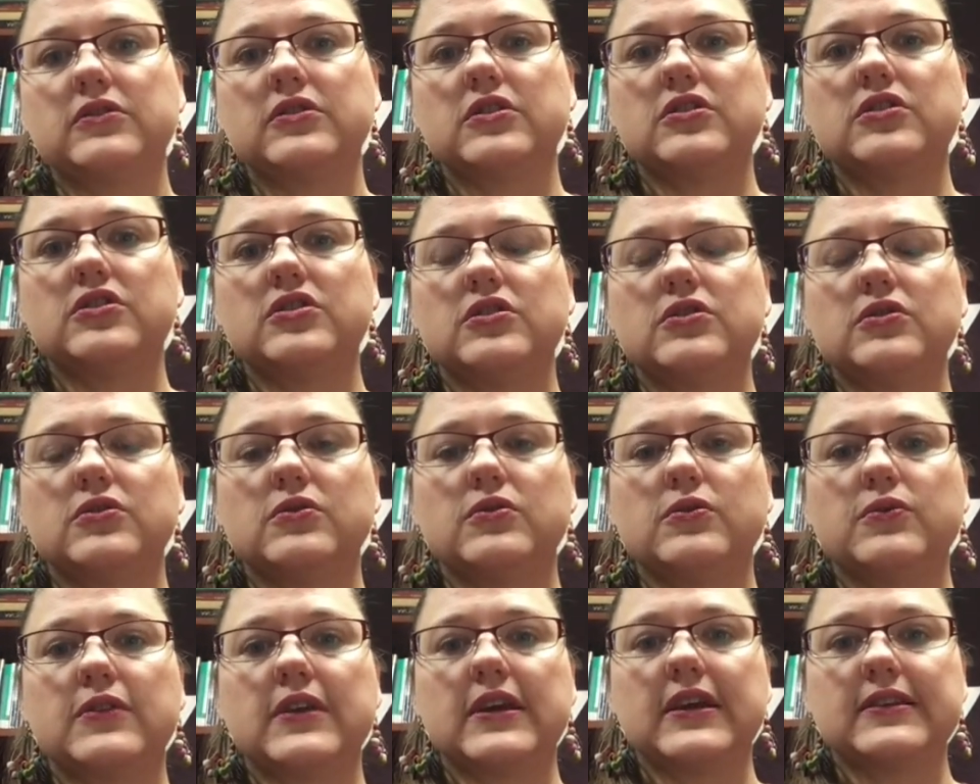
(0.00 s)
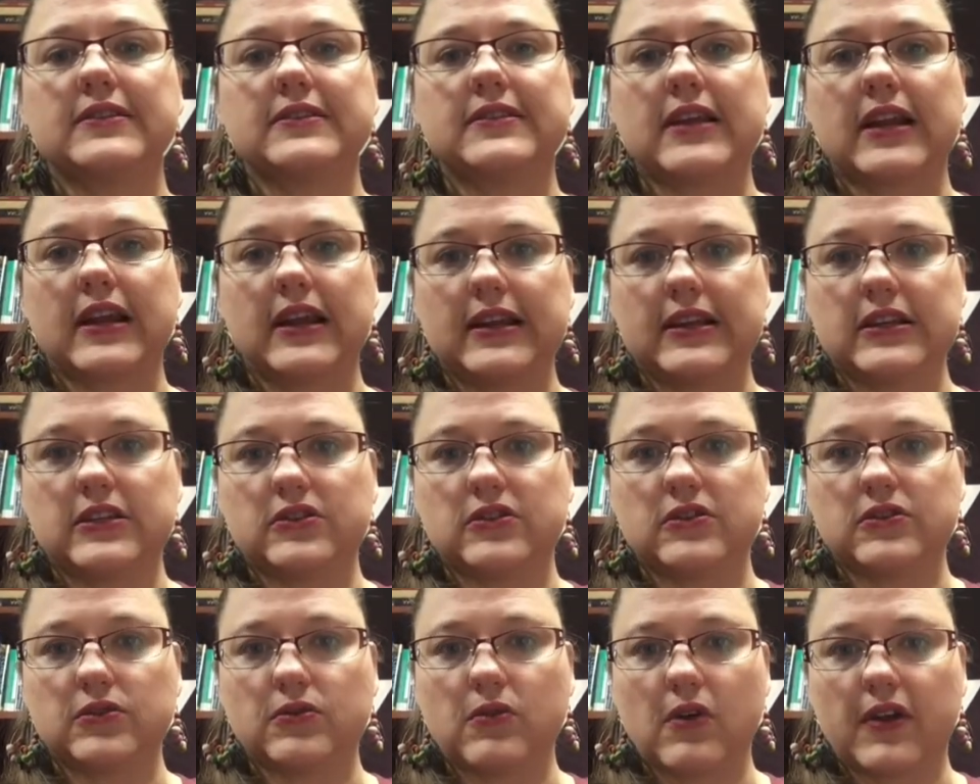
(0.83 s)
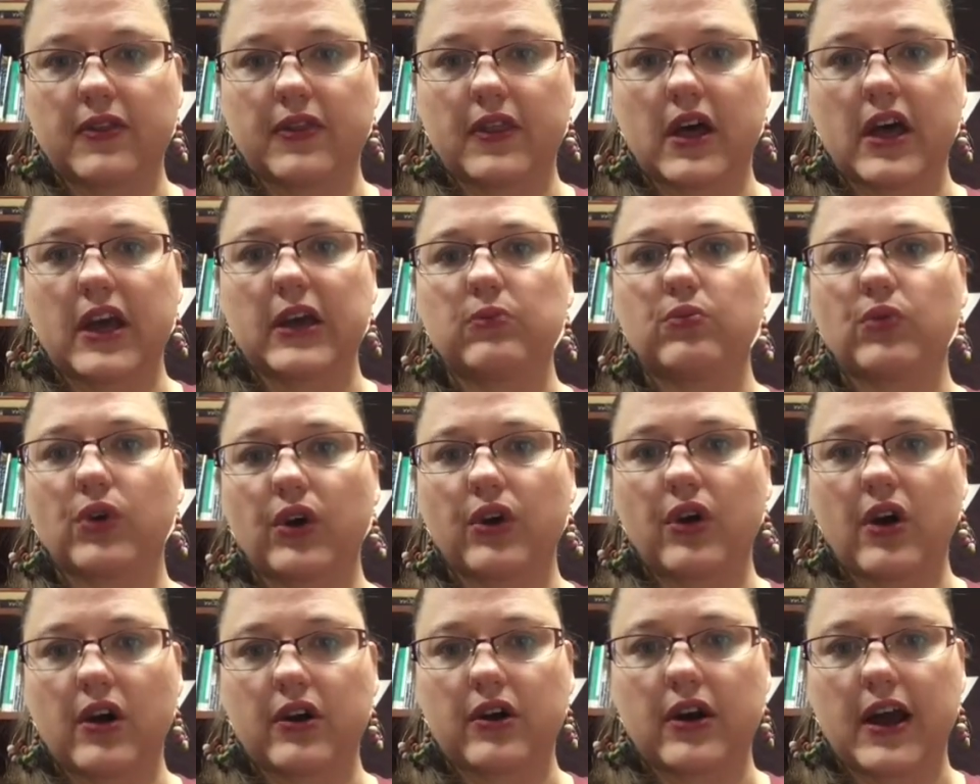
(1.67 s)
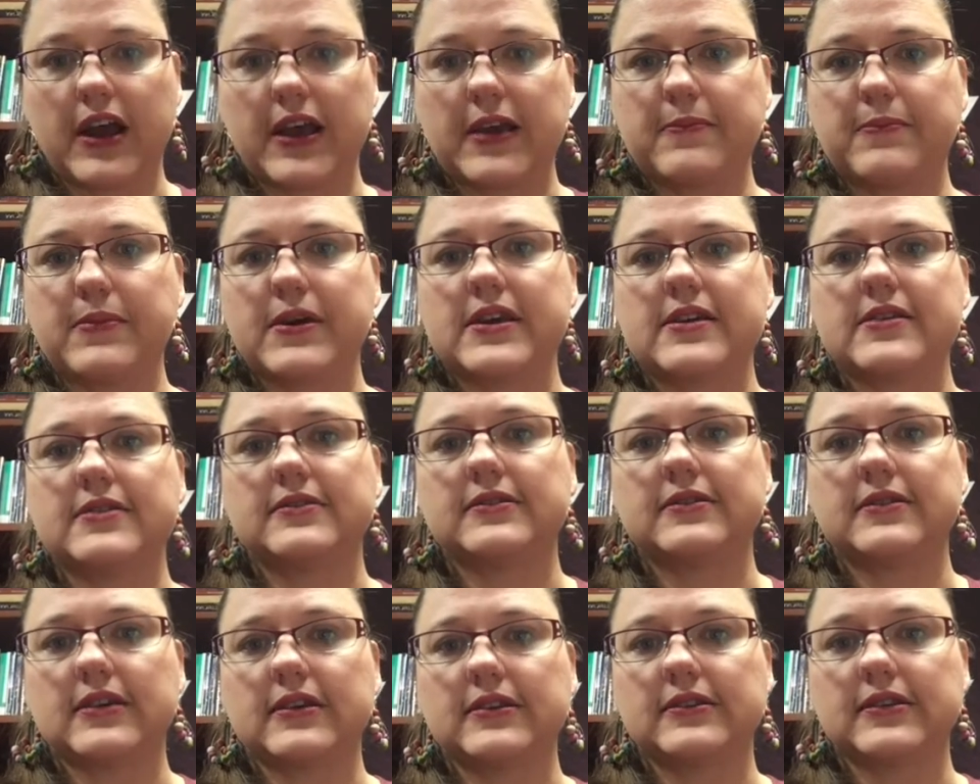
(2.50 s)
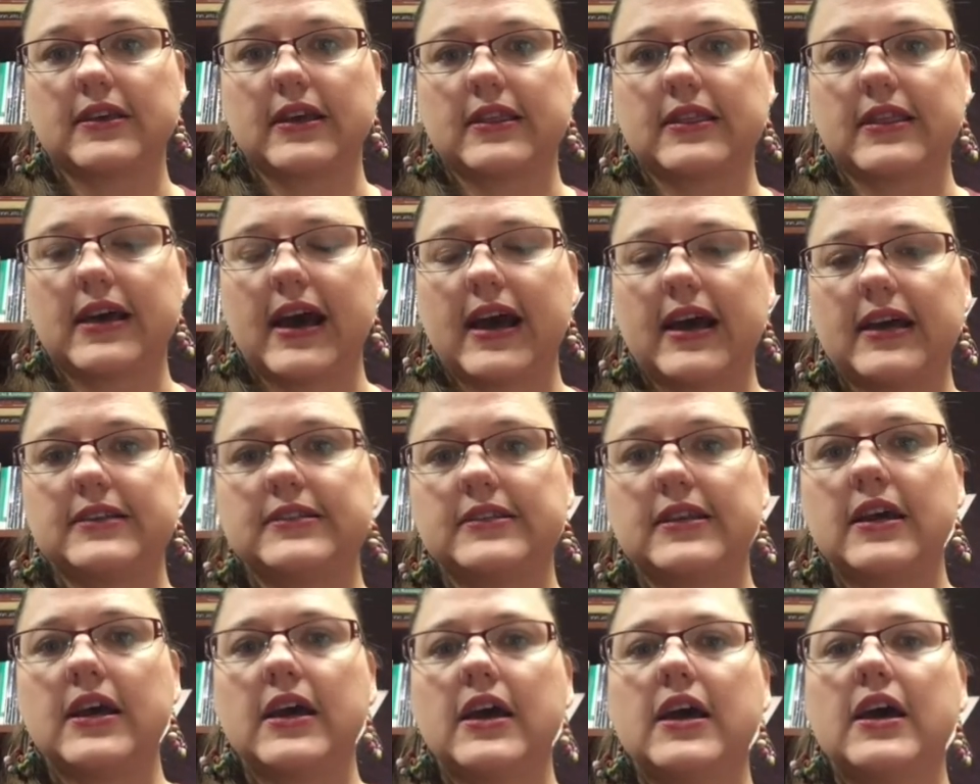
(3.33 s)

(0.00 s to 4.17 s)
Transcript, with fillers: to do things that I need to do online, work on IEPs, things like that.